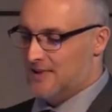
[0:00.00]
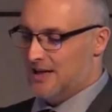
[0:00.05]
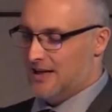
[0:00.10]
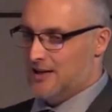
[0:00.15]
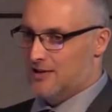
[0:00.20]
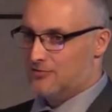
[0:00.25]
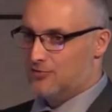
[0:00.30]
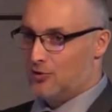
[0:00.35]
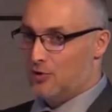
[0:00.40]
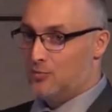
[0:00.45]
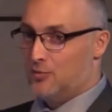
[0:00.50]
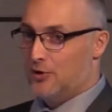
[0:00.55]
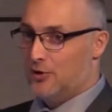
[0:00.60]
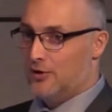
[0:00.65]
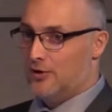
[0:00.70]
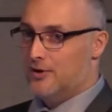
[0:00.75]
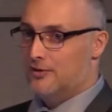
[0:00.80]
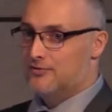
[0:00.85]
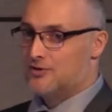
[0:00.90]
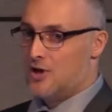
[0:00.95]
And for a
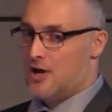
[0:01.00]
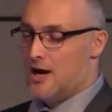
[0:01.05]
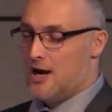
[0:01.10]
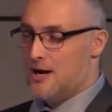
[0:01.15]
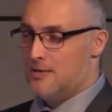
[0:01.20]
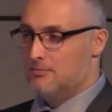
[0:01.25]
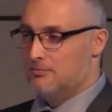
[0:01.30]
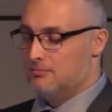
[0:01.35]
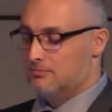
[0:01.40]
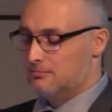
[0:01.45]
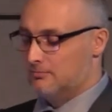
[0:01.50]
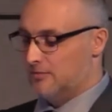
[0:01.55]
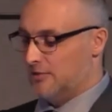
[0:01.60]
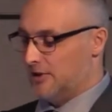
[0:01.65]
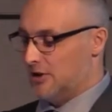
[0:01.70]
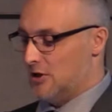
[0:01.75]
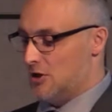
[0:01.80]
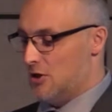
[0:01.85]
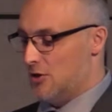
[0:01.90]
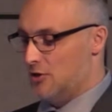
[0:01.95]
period of time,
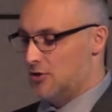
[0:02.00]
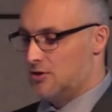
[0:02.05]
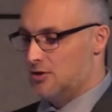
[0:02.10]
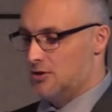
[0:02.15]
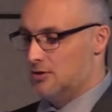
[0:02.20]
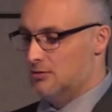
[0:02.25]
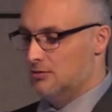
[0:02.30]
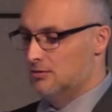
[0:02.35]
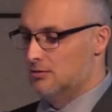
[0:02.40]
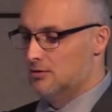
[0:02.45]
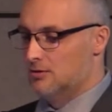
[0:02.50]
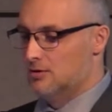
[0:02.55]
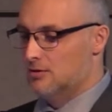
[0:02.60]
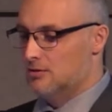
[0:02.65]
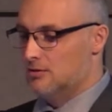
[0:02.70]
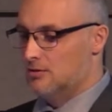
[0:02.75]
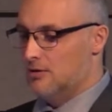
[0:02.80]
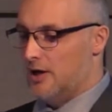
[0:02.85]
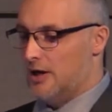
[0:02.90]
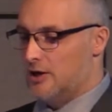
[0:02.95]
like a year or two,
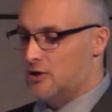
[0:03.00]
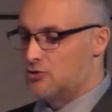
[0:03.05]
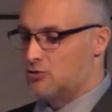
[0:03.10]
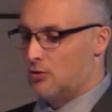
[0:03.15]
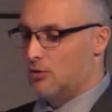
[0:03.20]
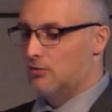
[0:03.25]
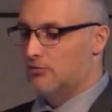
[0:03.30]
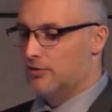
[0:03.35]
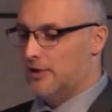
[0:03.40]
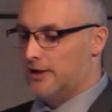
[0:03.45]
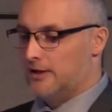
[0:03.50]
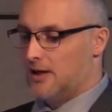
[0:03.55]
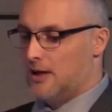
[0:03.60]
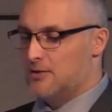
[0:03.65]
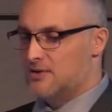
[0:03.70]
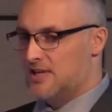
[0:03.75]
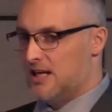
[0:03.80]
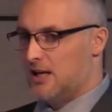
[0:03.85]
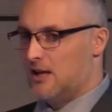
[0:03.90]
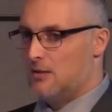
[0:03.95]
I drove like I
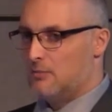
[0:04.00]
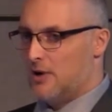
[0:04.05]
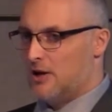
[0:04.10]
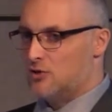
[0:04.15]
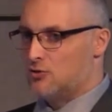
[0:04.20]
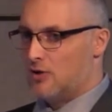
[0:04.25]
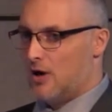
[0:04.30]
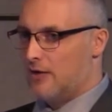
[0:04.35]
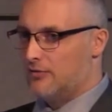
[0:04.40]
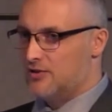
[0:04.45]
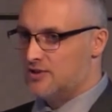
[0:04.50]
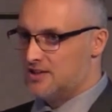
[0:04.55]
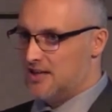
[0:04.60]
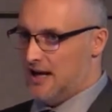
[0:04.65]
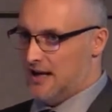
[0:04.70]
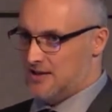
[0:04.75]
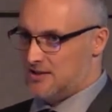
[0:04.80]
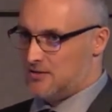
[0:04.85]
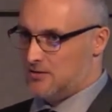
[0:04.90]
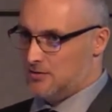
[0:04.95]
was taking my driver's
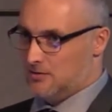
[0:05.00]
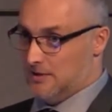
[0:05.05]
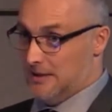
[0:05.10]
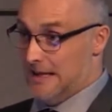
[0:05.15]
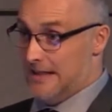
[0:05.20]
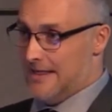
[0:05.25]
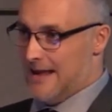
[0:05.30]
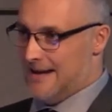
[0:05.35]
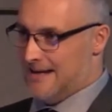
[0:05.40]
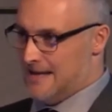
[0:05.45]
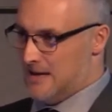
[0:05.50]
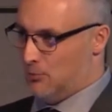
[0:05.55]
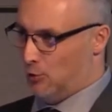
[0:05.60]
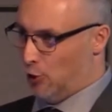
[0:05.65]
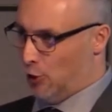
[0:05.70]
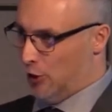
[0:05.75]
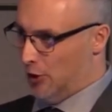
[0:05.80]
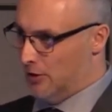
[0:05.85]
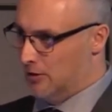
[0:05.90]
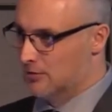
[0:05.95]
test in that
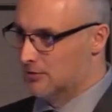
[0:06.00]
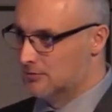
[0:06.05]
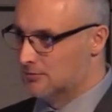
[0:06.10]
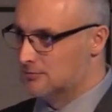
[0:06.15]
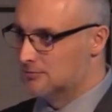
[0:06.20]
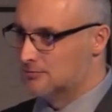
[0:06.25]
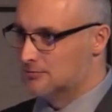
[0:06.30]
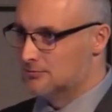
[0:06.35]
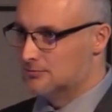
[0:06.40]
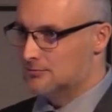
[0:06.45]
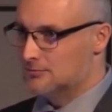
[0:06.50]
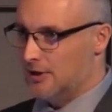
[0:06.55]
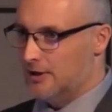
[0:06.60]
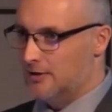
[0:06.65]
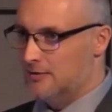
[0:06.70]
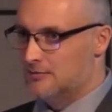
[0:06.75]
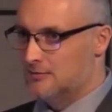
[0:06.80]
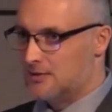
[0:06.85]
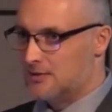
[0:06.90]
neighborhood, right?